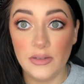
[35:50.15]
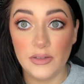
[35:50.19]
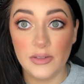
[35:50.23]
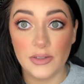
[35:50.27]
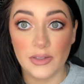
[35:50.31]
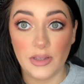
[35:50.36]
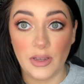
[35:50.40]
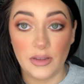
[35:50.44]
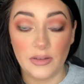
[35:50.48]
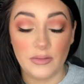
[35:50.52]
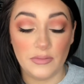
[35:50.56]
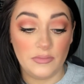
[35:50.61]
So
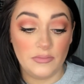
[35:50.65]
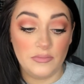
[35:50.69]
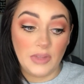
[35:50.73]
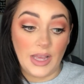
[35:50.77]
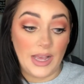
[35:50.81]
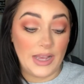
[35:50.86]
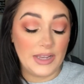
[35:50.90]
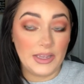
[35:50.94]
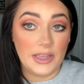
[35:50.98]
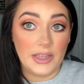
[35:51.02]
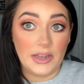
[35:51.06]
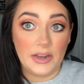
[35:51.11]
I
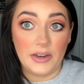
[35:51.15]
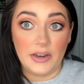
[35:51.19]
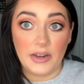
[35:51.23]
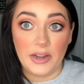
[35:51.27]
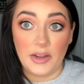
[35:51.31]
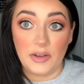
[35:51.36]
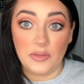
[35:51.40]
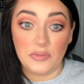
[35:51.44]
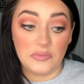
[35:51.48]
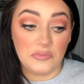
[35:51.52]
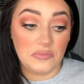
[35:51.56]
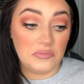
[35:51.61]
get it
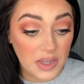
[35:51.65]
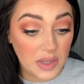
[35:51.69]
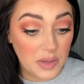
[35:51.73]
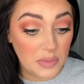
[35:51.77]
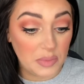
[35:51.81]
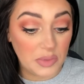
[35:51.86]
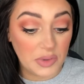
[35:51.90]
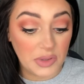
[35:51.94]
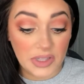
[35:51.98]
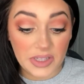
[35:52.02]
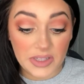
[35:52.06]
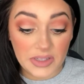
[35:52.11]
now.
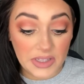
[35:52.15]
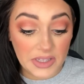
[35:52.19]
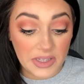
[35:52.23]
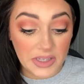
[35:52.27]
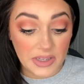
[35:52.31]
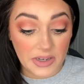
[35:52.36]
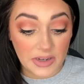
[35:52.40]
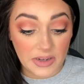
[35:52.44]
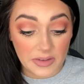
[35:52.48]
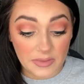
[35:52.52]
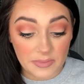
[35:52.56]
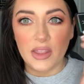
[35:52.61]
Completely get
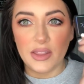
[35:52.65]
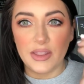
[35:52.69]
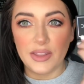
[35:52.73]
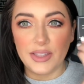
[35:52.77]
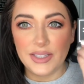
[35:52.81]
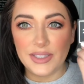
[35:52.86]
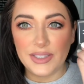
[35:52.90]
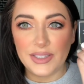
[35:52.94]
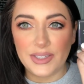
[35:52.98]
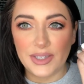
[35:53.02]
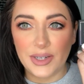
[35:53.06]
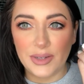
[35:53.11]
it.
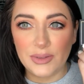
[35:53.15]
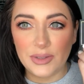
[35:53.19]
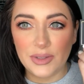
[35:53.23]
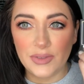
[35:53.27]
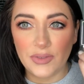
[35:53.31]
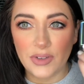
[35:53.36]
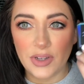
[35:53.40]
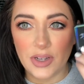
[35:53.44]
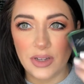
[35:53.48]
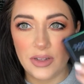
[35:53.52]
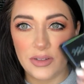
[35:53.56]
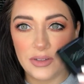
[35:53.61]
This dose of
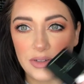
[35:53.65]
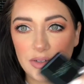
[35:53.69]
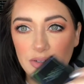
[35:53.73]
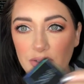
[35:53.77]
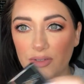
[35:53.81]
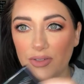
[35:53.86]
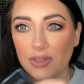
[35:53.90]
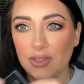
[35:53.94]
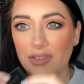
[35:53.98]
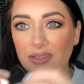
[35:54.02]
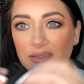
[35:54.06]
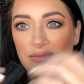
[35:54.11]

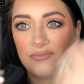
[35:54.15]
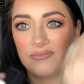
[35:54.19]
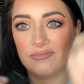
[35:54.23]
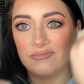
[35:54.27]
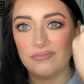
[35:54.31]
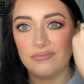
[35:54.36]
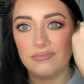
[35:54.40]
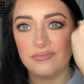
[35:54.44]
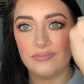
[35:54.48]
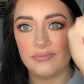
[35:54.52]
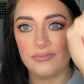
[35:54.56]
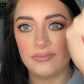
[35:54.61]
colors
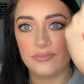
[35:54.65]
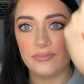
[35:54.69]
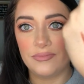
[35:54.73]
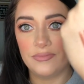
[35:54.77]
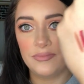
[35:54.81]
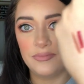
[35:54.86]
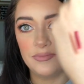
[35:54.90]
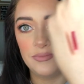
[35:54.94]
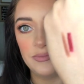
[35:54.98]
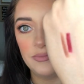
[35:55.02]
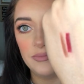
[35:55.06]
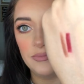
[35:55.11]

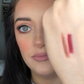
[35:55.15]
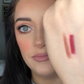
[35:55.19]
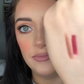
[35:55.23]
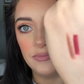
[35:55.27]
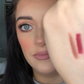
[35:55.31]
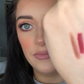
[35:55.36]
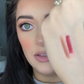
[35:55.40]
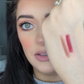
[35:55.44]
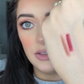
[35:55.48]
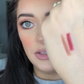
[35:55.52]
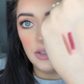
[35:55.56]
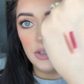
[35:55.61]

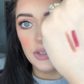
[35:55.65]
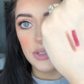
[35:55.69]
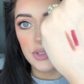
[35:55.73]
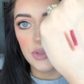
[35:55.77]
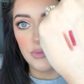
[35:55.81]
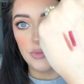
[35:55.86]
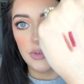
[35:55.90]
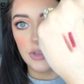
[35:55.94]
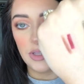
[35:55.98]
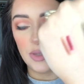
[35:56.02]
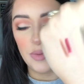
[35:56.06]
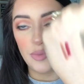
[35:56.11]
looks
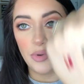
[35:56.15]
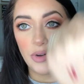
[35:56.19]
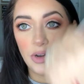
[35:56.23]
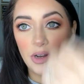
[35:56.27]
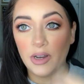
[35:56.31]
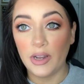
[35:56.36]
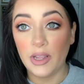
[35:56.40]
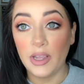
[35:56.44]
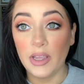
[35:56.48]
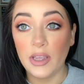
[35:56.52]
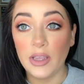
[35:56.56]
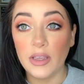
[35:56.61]
really
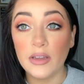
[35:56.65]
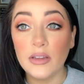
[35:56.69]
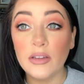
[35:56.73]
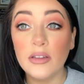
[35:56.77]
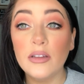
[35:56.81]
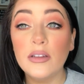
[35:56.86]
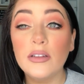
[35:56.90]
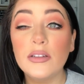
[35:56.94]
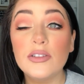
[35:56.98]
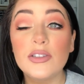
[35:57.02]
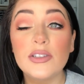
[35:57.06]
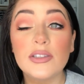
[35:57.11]
pretty
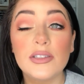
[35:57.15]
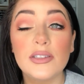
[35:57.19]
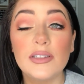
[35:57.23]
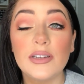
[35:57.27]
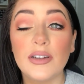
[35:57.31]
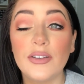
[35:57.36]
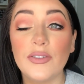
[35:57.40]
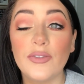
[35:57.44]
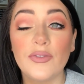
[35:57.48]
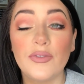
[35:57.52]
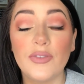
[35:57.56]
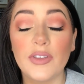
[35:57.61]
just
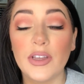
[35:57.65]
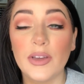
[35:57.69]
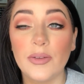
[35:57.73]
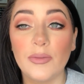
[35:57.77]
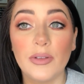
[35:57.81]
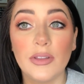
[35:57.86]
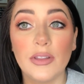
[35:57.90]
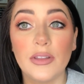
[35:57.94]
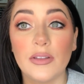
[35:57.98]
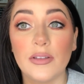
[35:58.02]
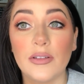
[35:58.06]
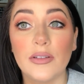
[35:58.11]
doesn't fit
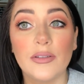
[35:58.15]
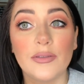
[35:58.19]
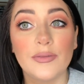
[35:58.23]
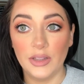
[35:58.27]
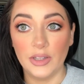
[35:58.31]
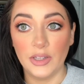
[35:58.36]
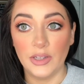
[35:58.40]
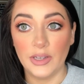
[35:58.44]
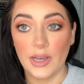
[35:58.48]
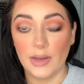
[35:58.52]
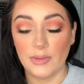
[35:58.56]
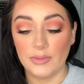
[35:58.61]
with the
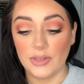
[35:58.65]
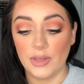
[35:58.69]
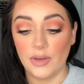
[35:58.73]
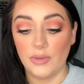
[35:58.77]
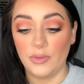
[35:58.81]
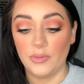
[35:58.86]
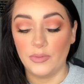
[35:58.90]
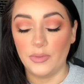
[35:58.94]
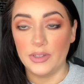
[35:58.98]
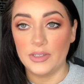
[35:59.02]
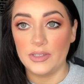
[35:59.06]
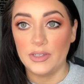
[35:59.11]
look I was going with